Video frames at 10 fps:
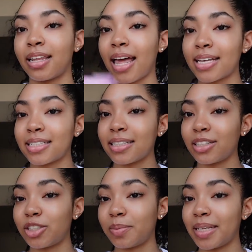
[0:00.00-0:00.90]
last thing
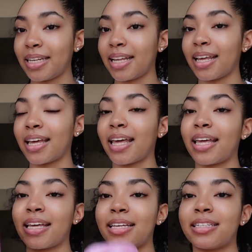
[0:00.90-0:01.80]
that you'll be needing
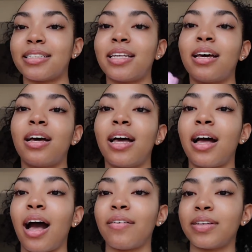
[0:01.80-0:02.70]
is
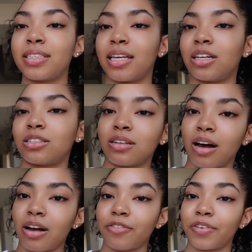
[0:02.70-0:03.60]
obviously a scarf.